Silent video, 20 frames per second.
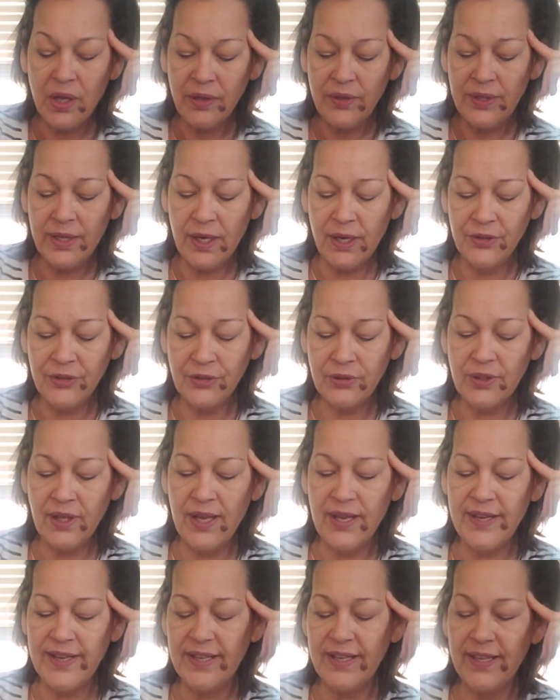The
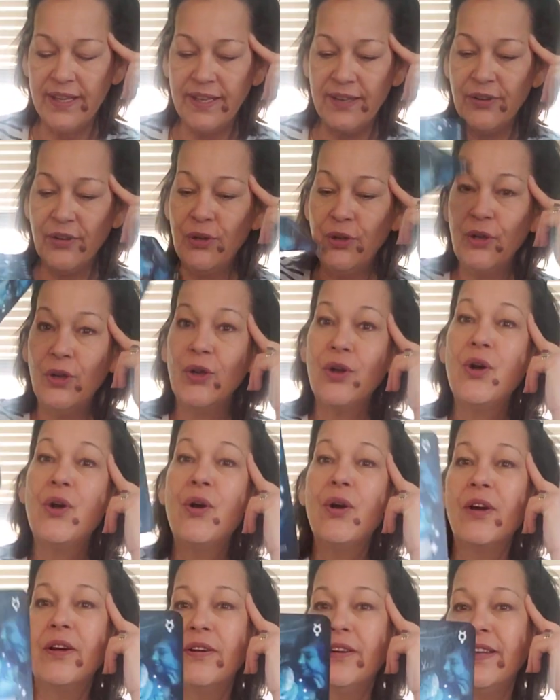underlying
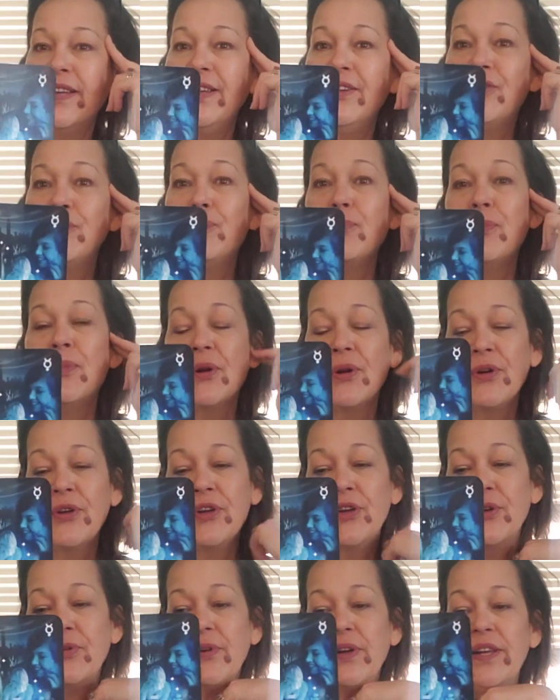card is
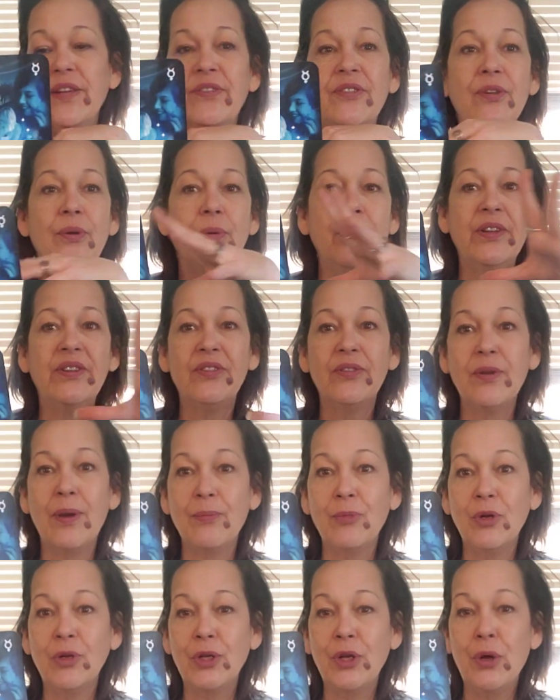Mercury. So it,
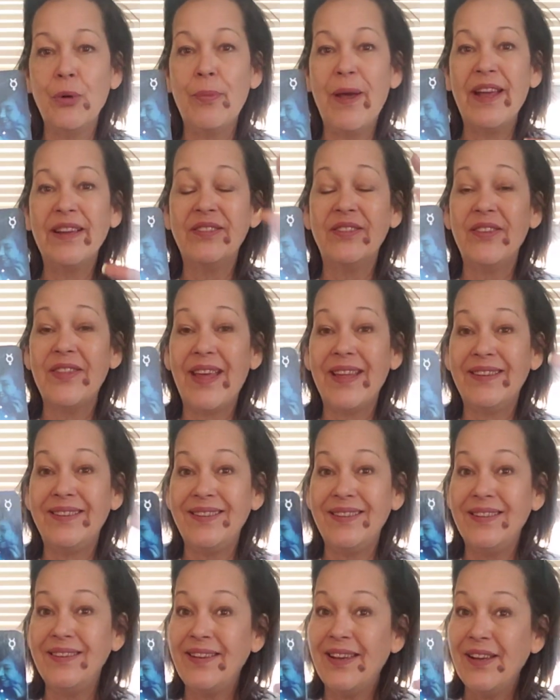I'm going to go back to that
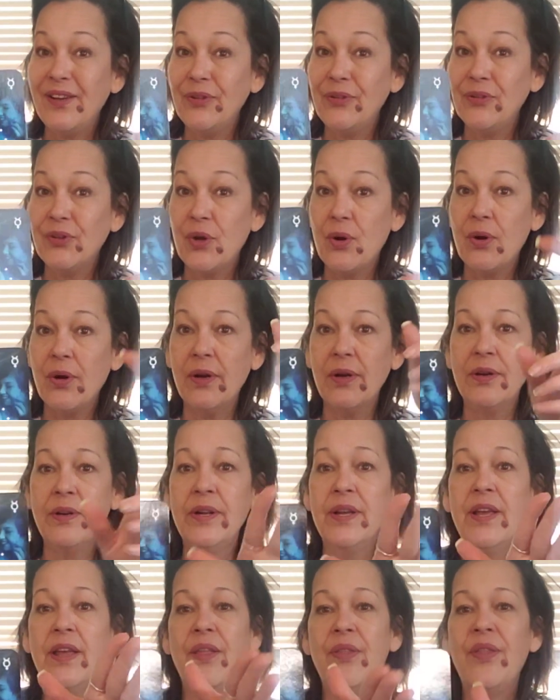details card.
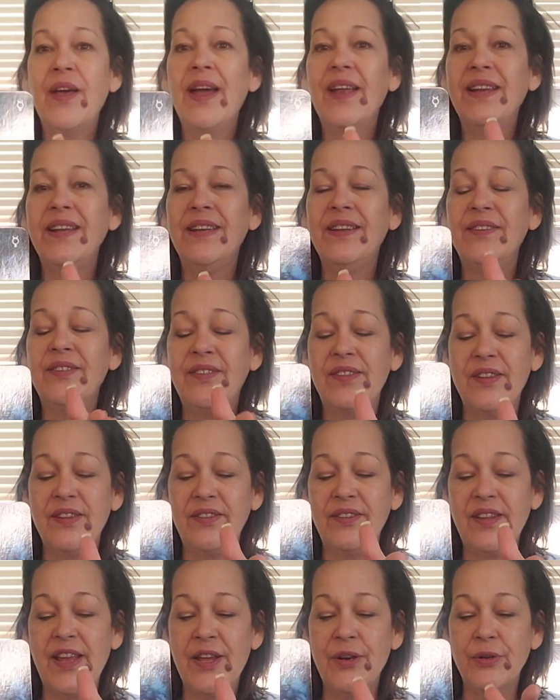That is
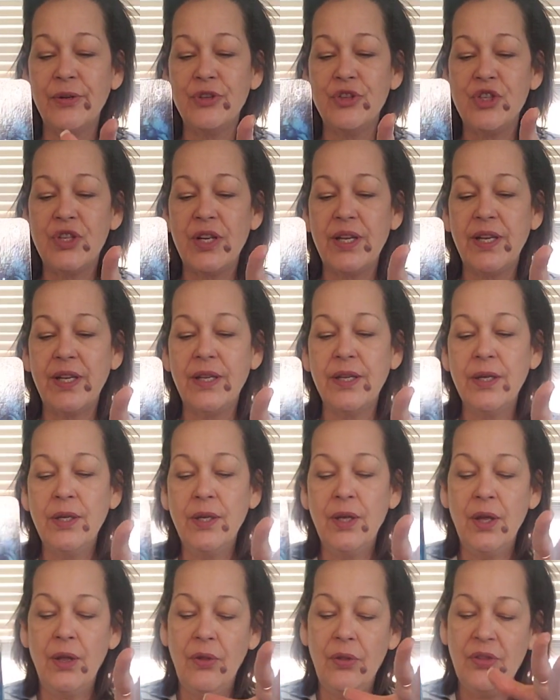this energy.
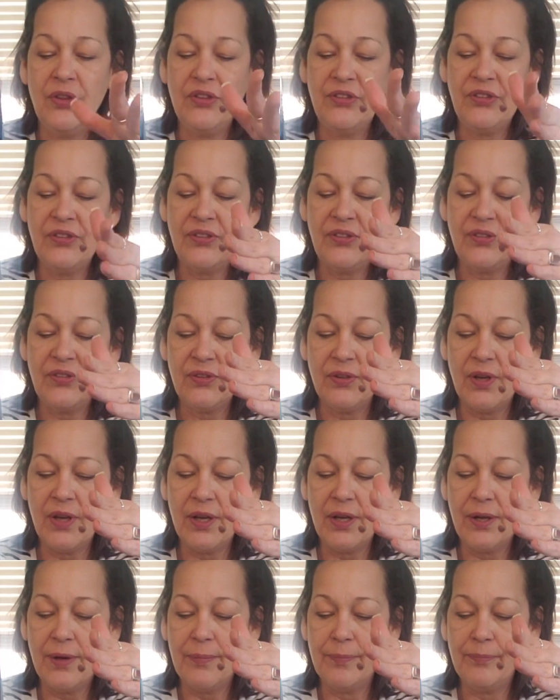This is
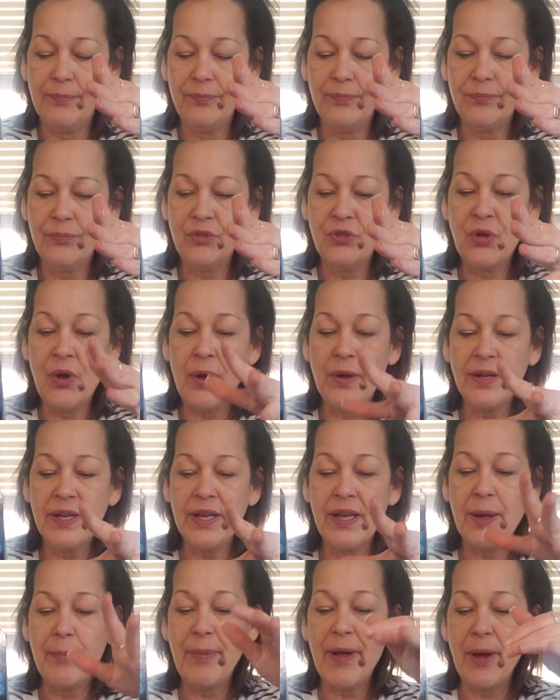um,
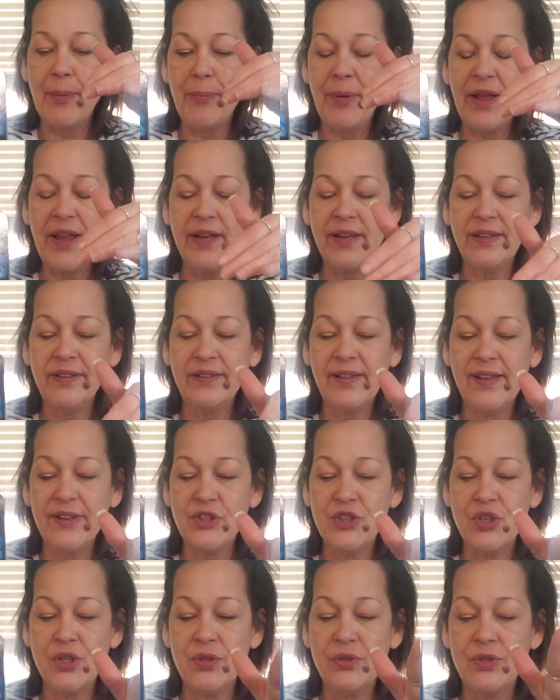talking about paying
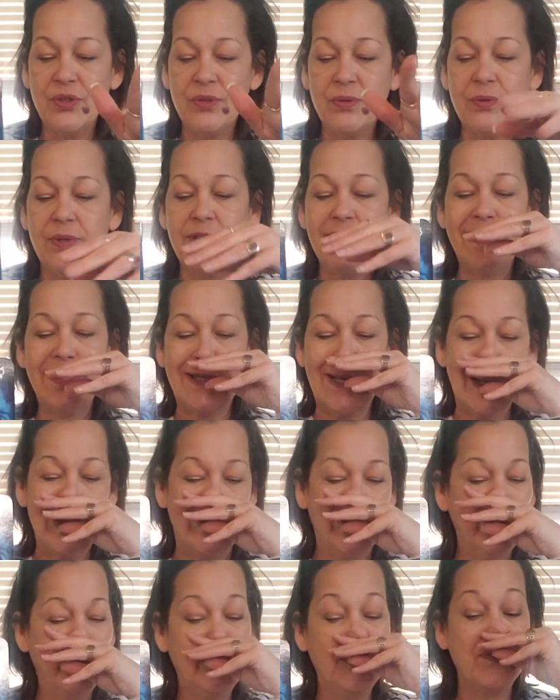attention to
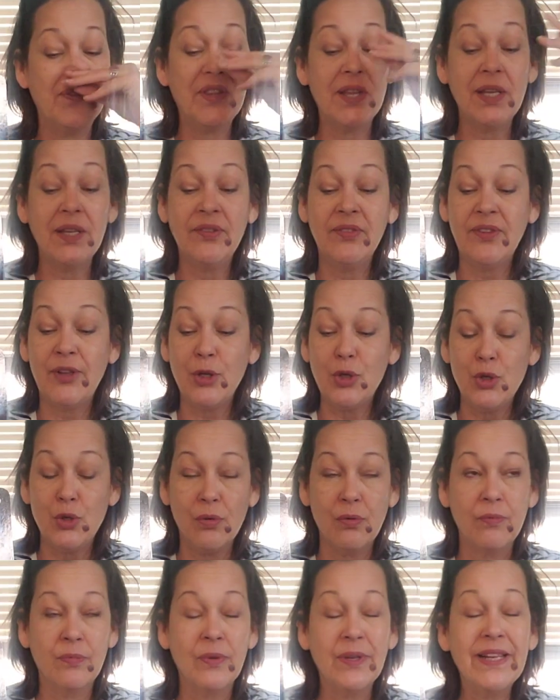details of things that
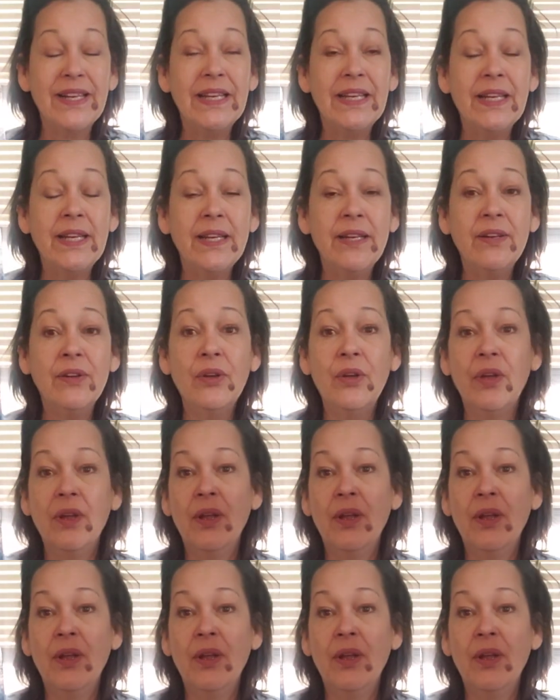you're reading,